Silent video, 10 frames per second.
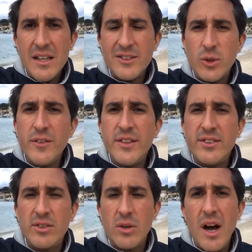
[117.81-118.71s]
It sort of
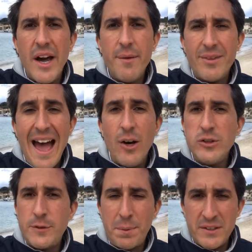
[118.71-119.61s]
describes
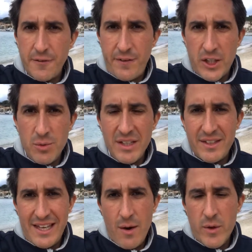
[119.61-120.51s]
how specific you need
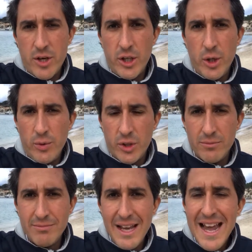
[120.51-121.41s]
to get with your user.
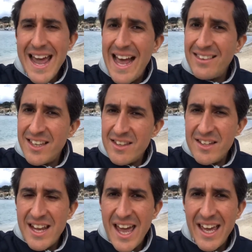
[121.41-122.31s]
At the end of
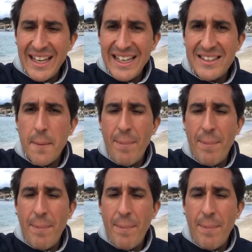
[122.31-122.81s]
the day, it